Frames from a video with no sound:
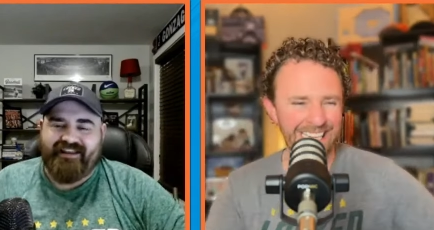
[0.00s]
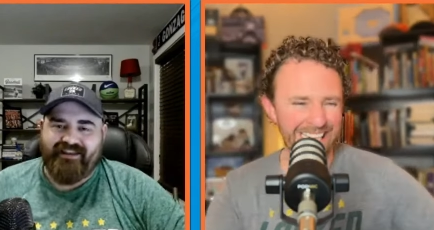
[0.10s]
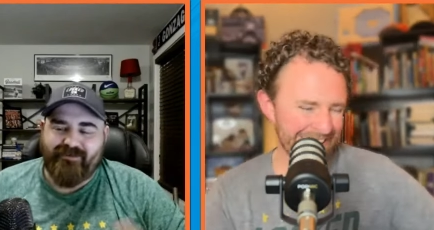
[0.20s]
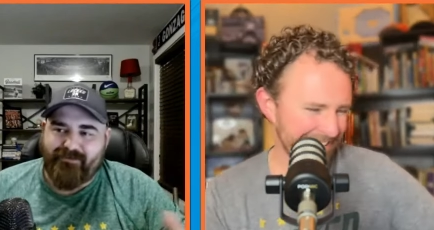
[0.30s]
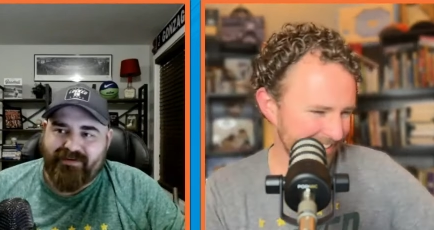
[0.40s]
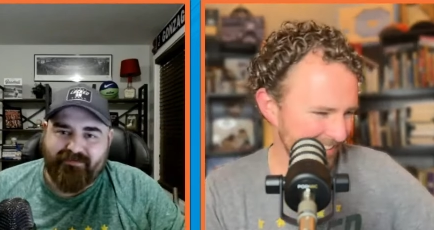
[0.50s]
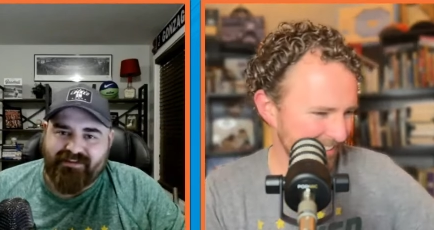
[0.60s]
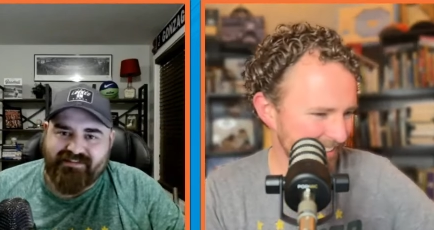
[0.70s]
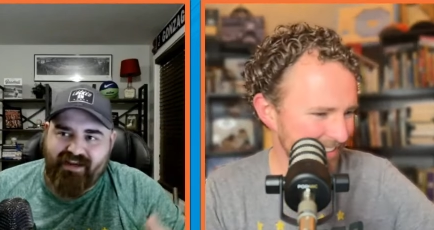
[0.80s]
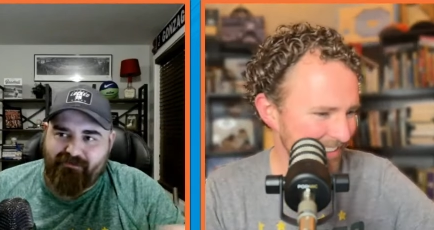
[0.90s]
Speaker 1: even
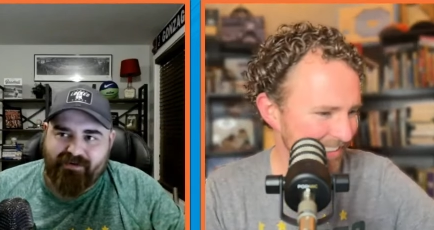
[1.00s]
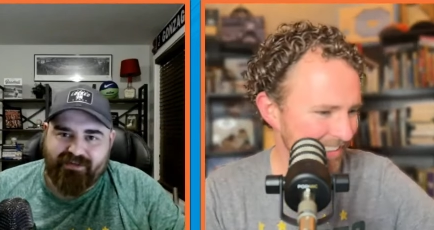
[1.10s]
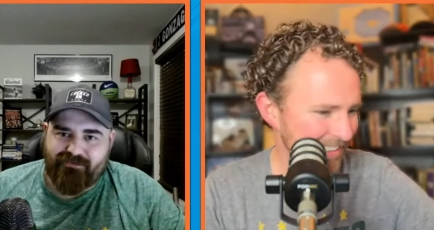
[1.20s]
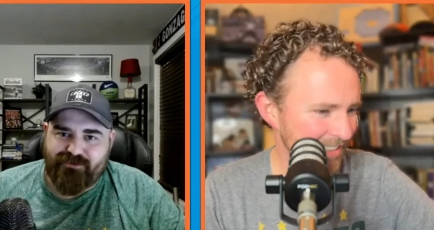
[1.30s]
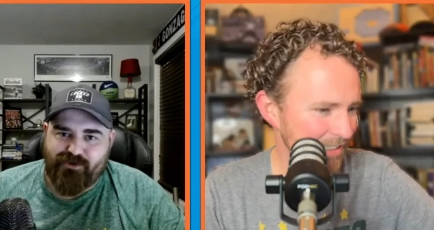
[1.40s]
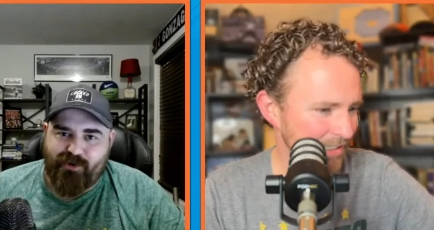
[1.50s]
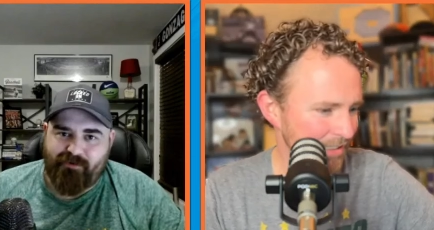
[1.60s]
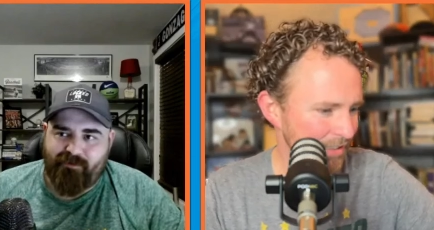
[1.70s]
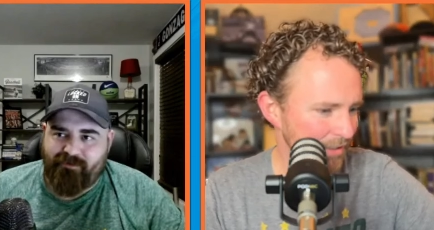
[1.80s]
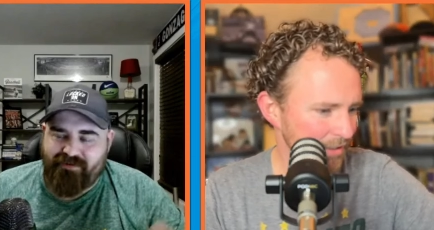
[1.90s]
Gonzaga picked up two quad
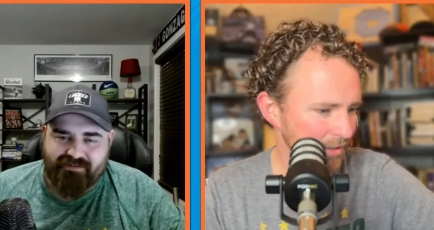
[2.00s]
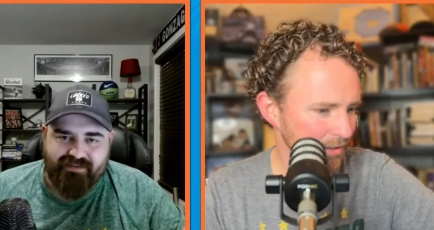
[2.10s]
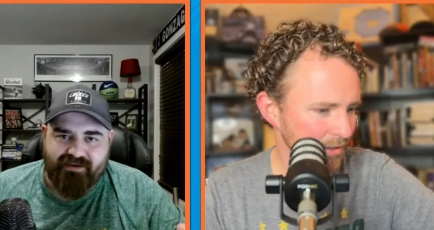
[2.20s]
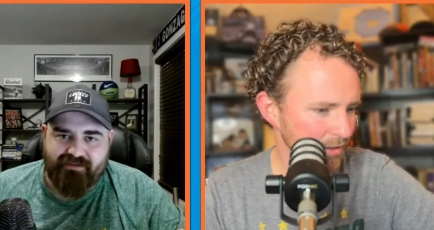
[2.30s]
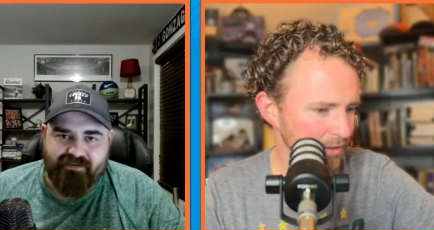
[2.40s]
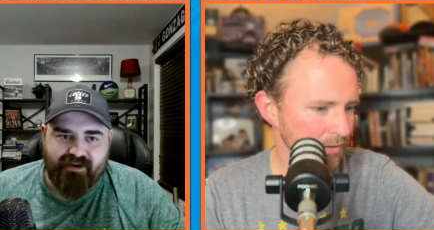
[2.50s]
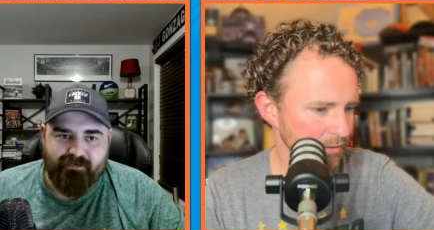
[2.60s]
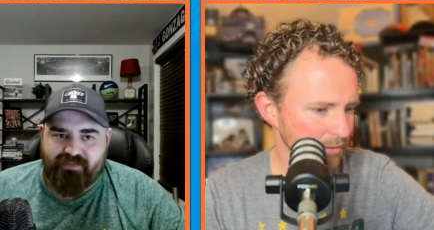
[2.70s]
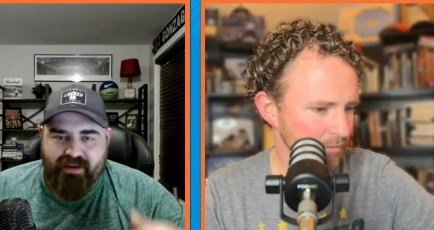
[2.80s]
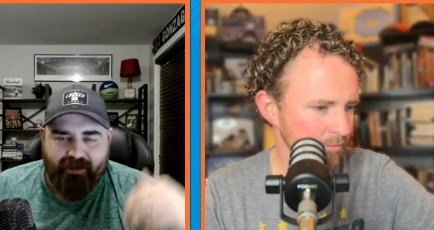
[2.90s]
one wins at the end of the year,
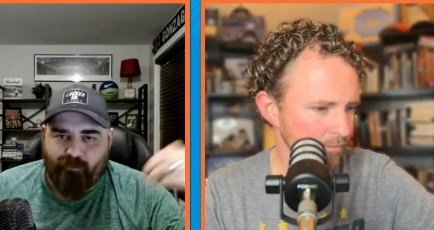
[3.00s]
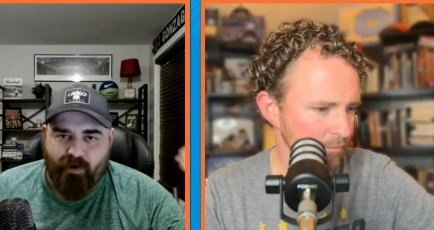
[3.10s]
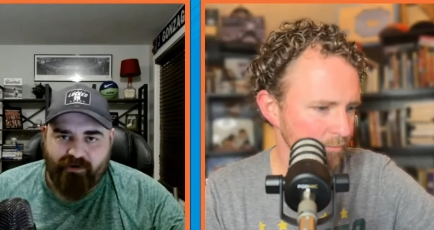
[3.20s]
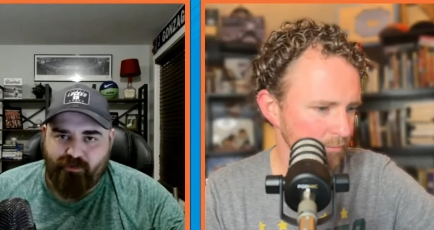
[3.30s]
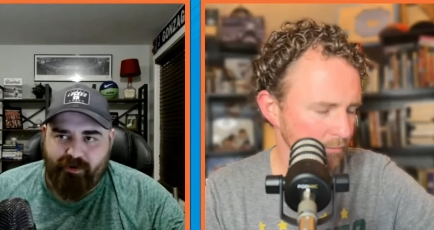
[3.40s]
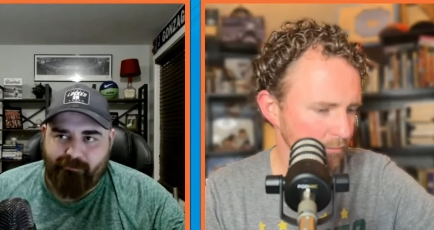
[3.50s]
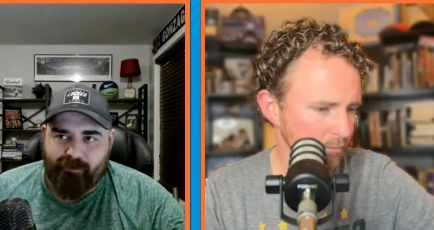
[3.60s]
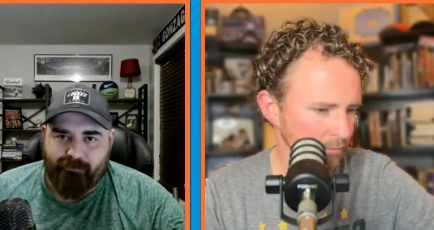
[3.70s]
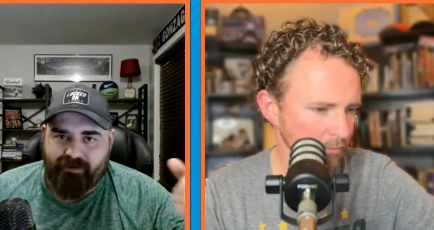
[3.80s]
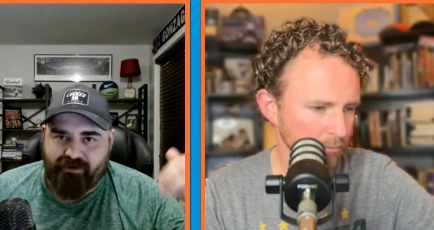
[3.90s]
but they had one quad
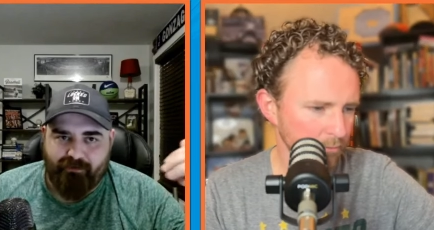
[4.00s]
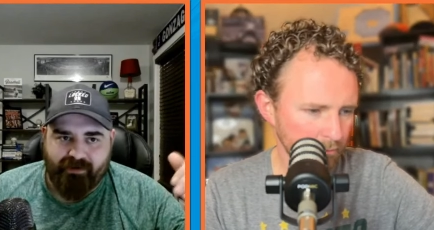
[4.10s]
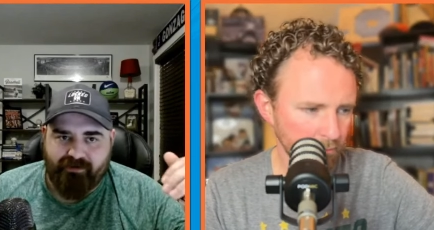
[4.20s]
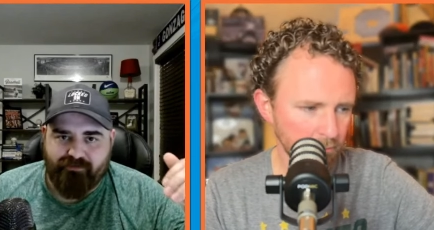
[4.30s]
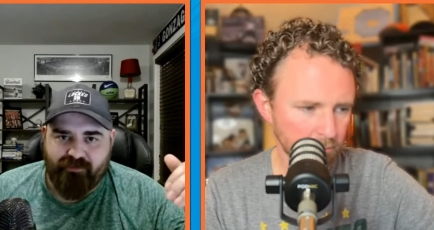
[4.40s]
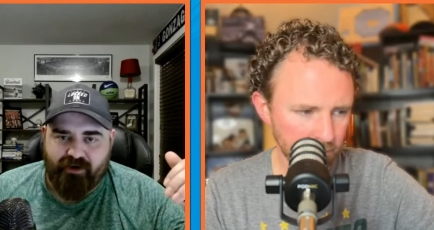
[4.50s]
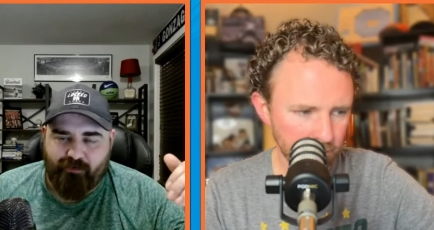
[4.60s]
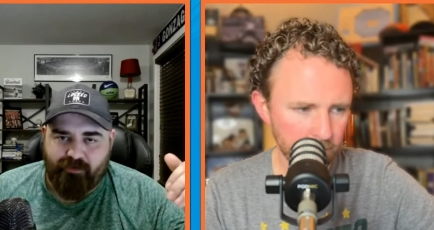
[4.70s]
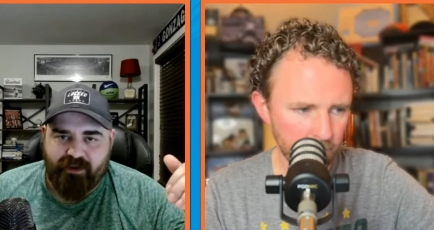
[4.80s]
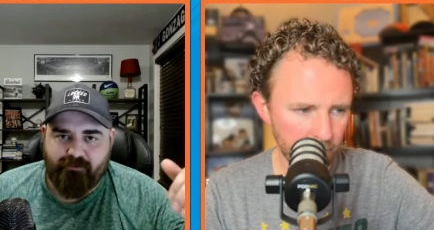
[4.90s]
one win going into the final
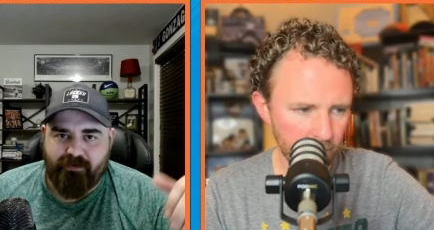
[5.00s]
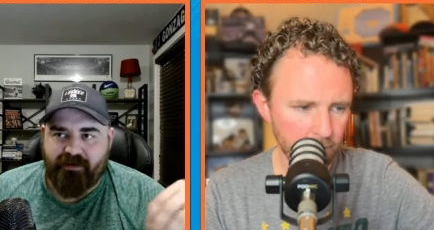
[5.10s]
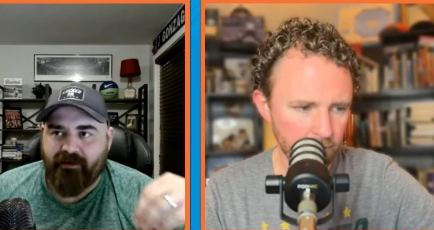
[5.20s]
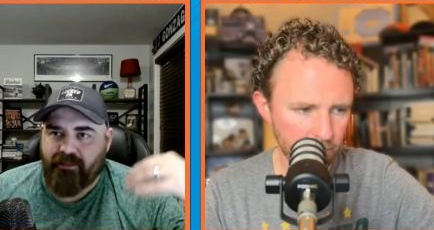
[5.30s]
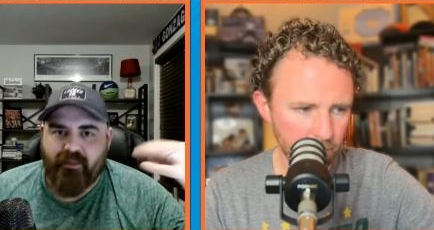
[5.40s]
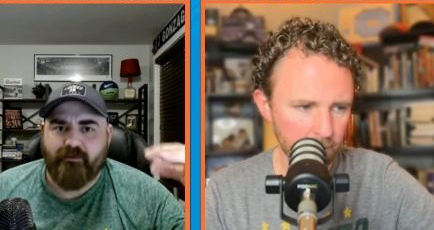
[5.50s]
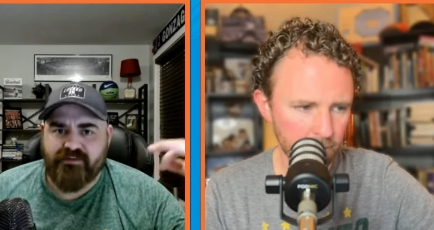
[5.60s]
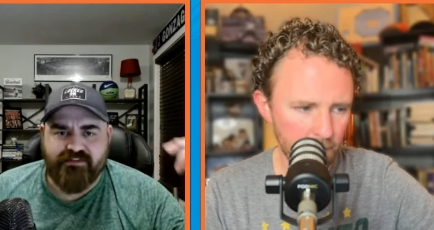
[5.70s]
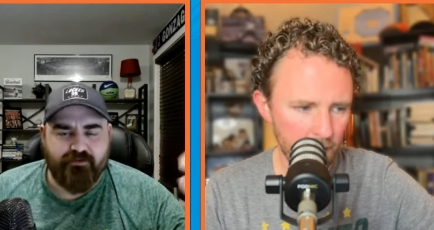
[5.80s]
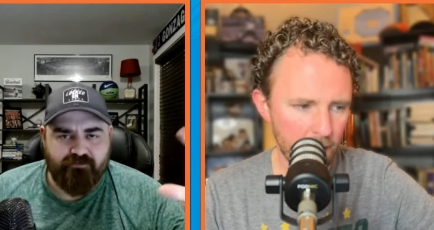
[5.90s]
week. But they were
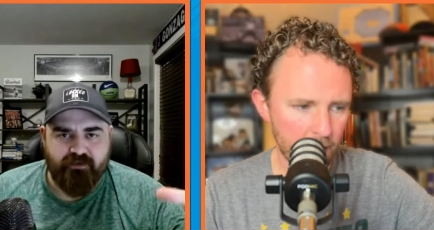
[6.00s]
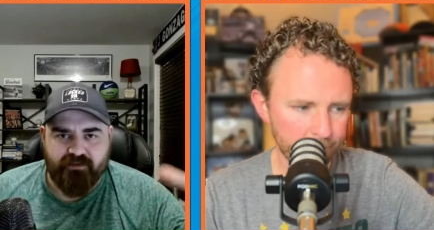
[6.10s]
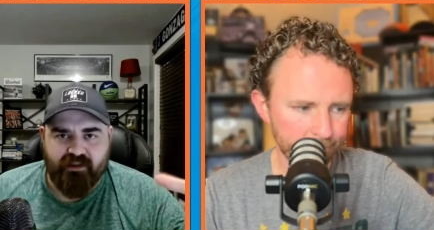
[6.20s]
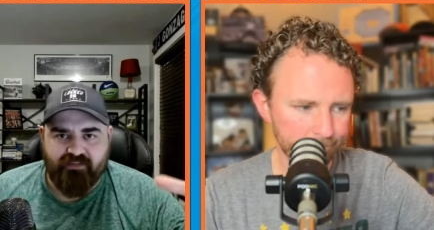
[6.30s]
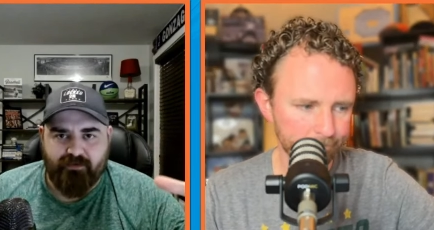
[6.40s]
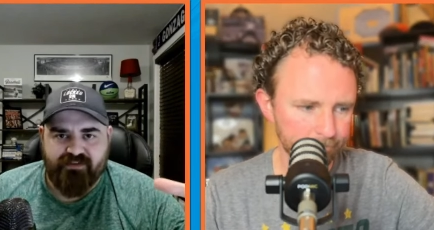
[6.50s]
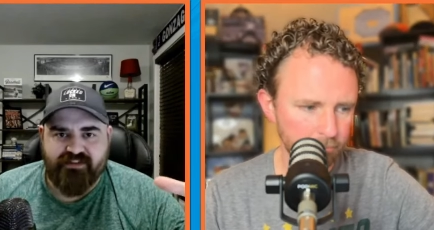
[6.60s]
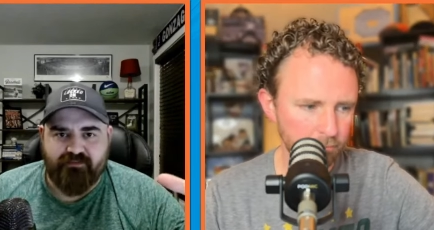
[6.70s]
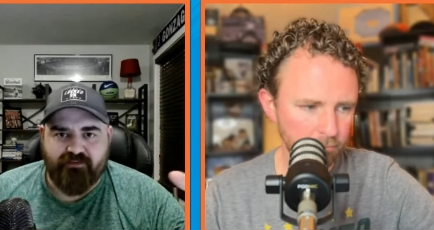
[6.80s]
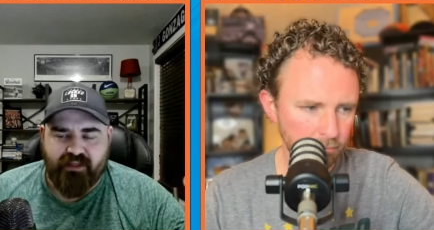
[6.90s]
still feeling like they were
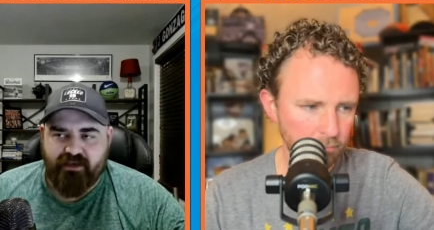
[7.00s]
safely in